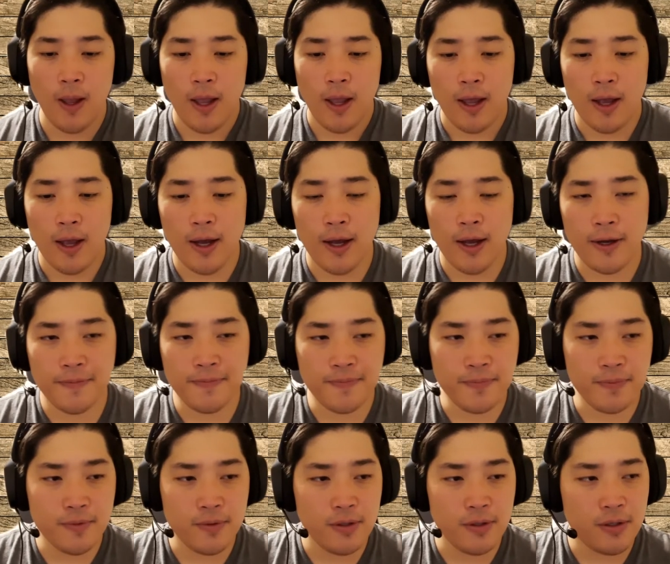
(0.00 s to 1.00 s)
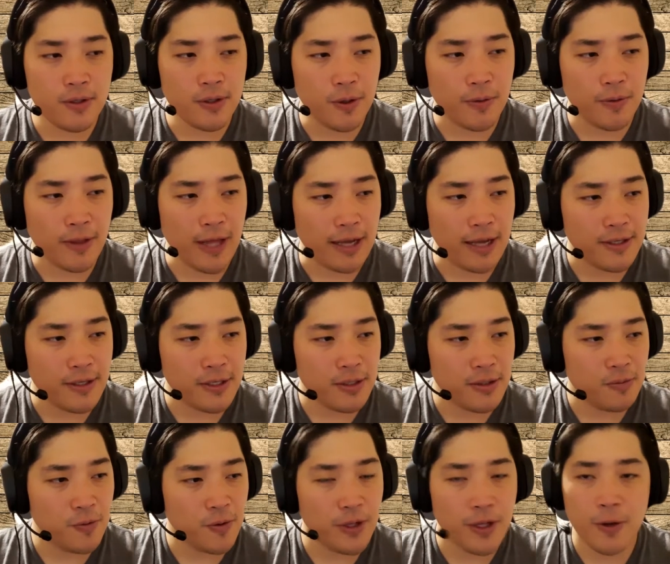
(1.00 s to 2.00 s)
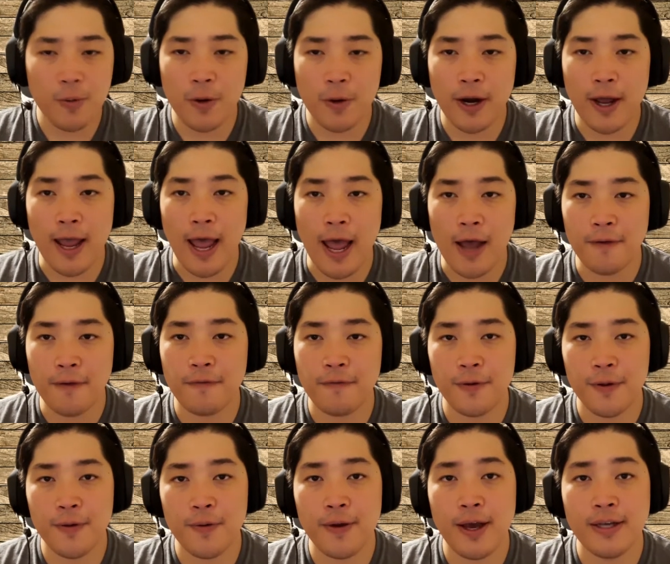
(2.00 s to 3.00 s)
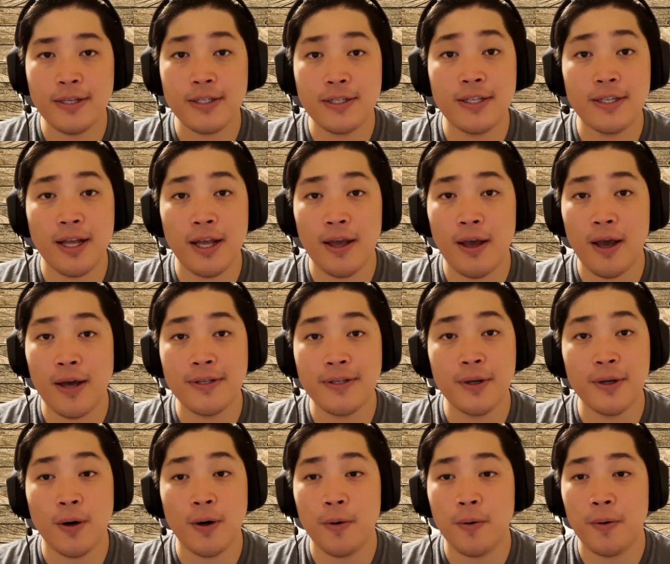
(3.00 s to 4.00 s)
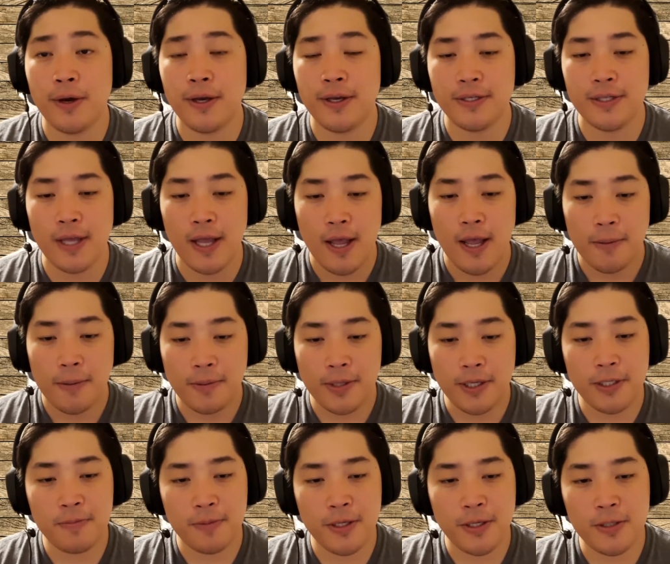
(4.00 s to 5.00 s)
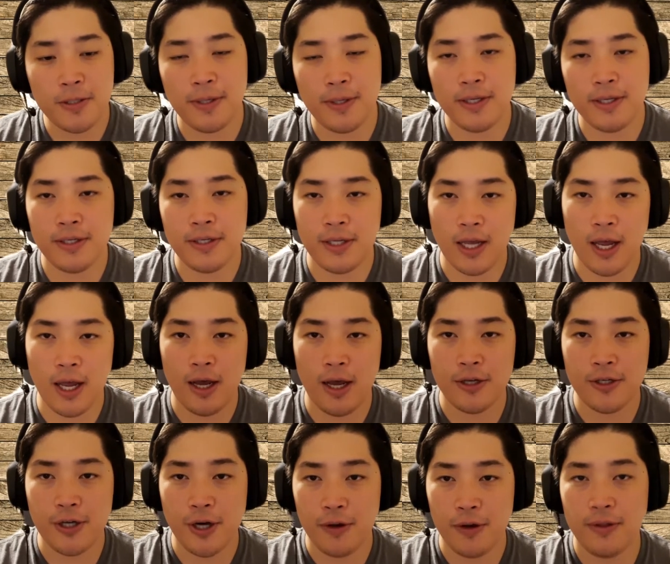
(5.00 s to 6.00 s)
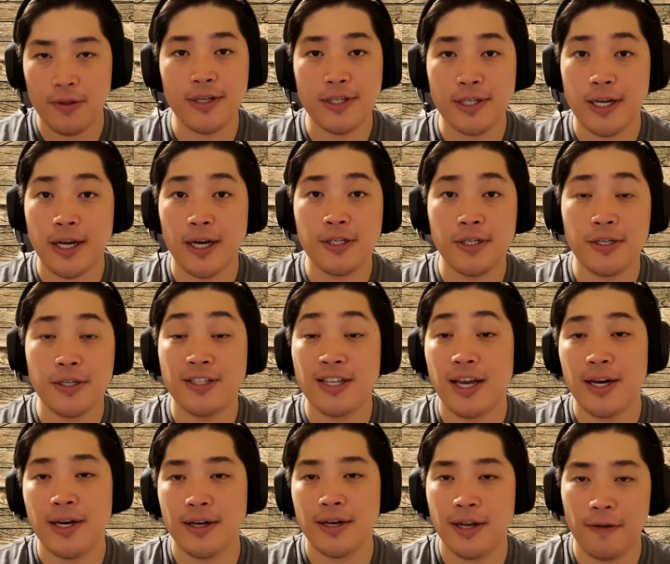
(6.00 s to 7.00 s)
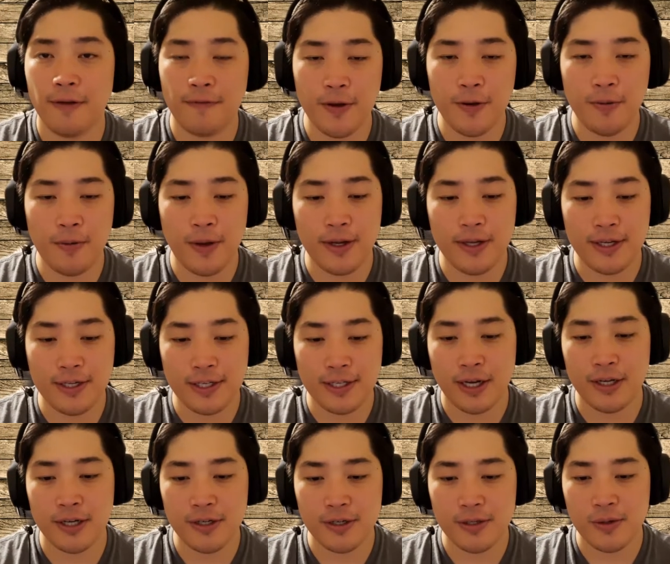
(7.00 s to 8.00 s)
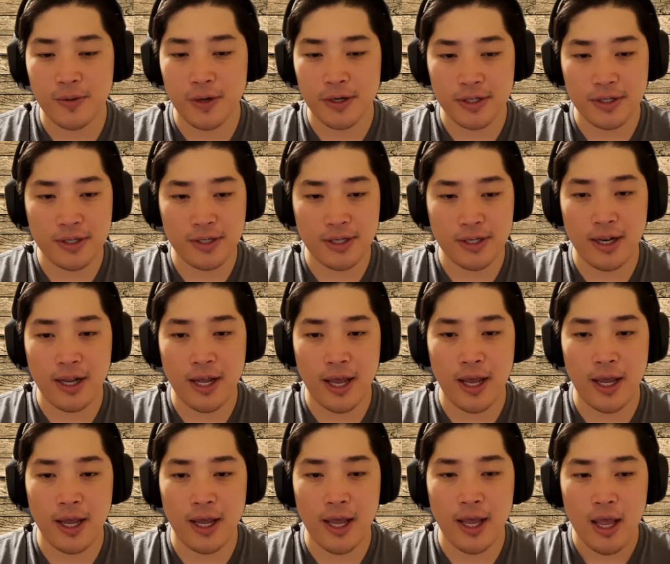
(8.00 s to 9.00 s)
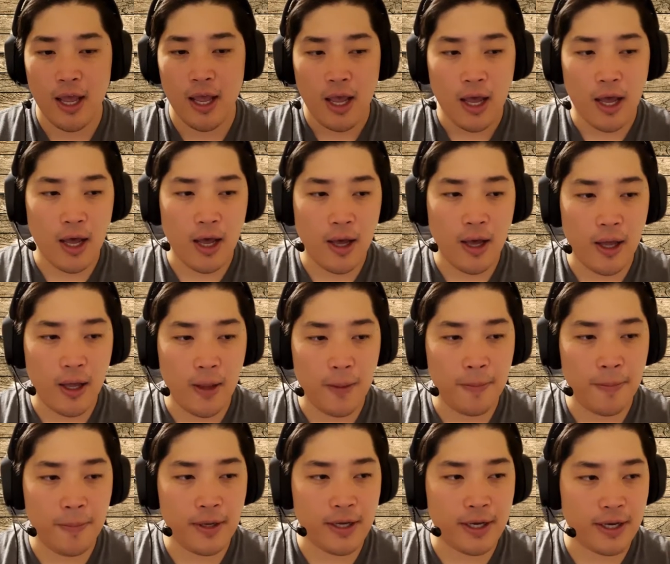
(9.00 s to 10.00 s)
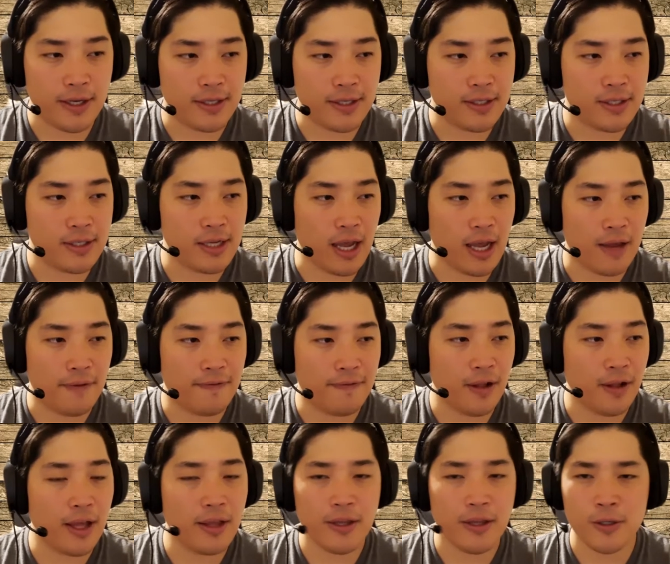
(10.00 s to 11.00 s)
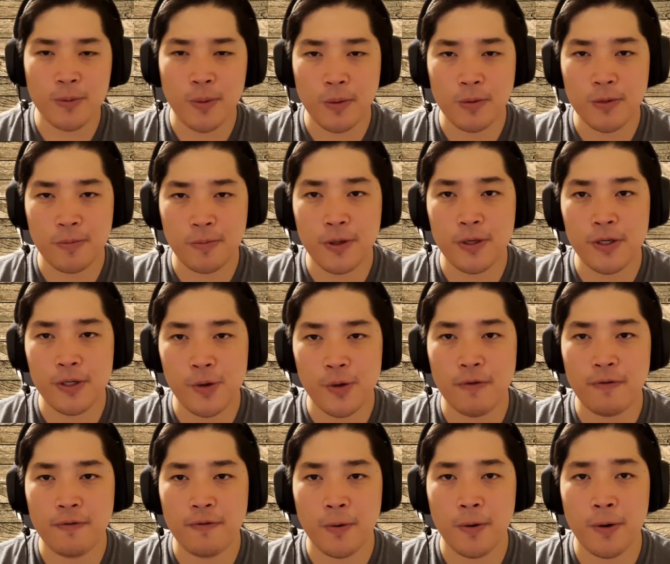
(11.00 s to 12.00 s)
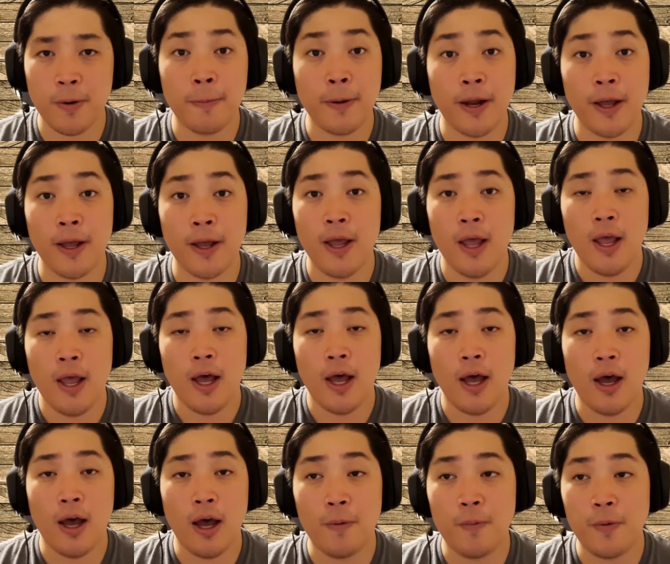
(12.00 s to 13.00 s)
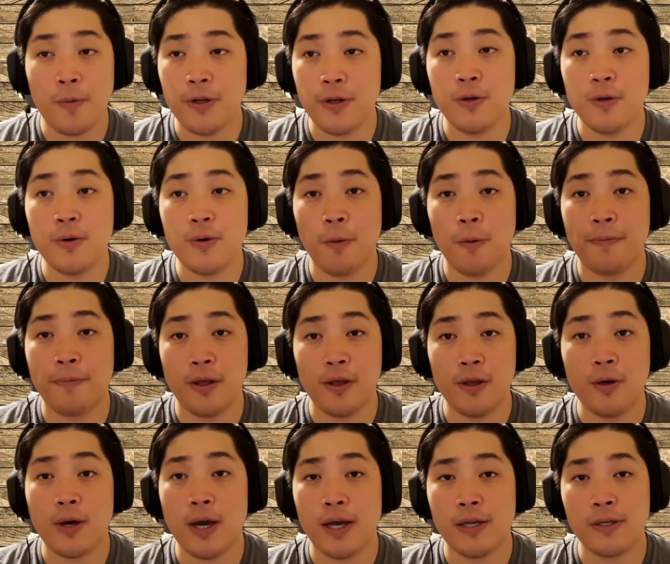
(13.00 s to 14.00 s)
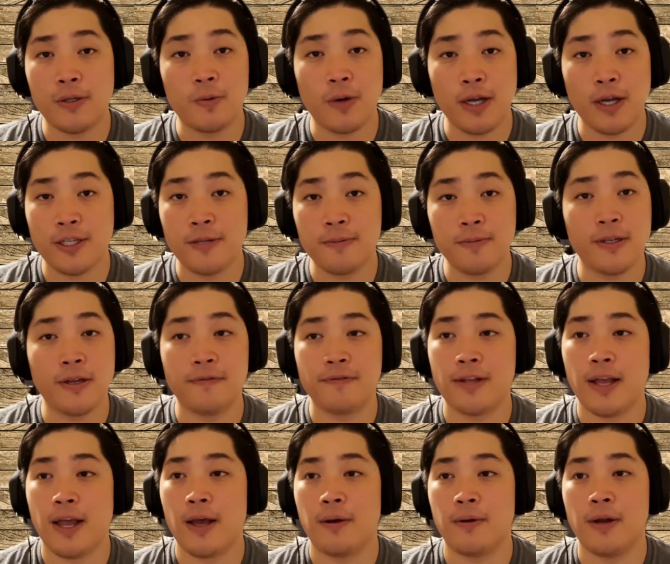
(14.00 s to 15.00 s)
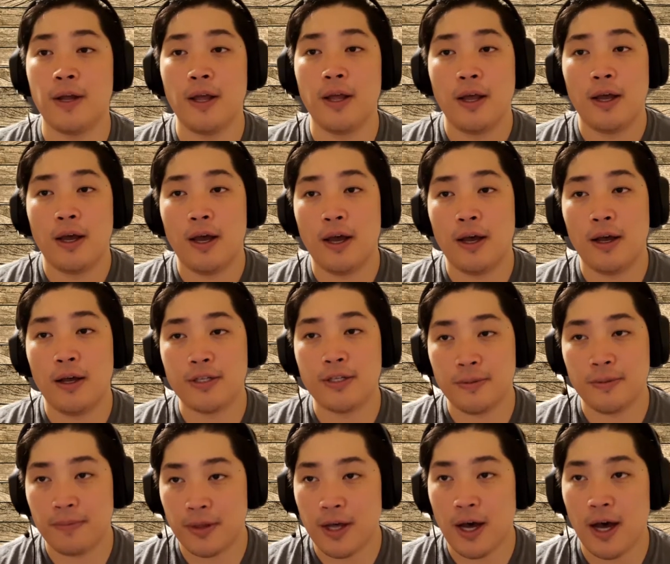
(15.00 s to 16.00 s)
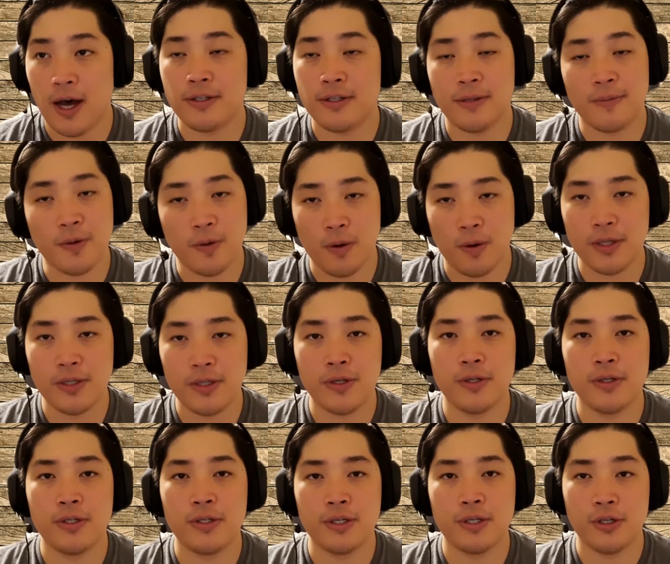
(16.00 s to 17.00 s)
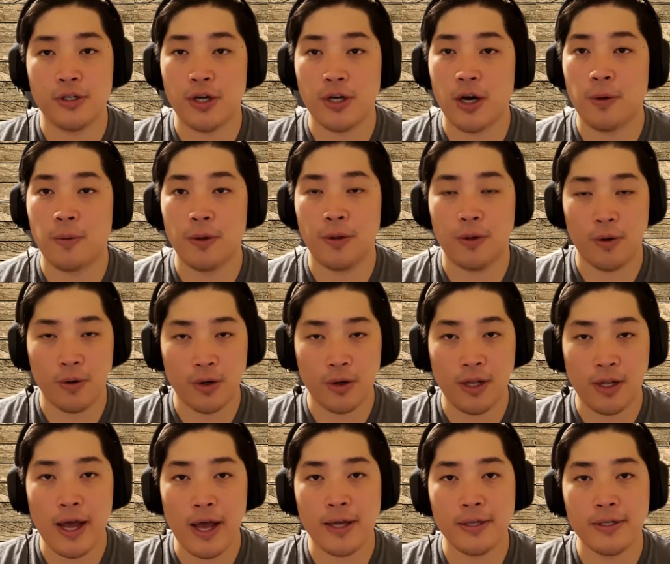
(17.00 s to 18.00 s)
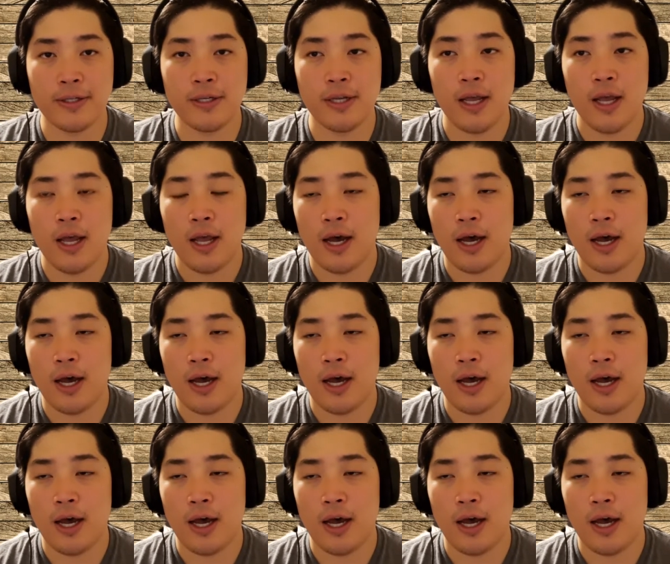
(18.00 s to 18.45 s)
Um, so that's really what I have for you guys today. As always, please, please, please uh, share in the discussions. I didn't give you any discussions questions today uh, because I felt like this one was pretty straightforward. But I, uh, I really do hope that you guys write some stuff down, uh, some thoughts, some questions to share with your class.